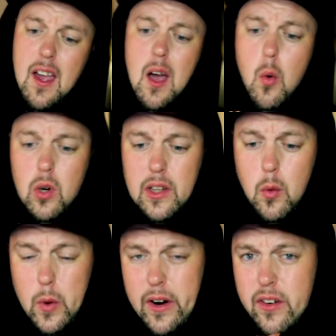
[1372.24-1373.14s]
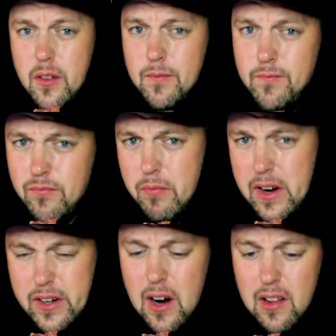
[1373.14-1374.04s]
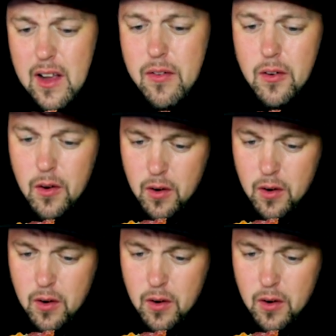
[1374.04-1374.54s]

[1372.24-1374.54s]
outwardly weird my entire life.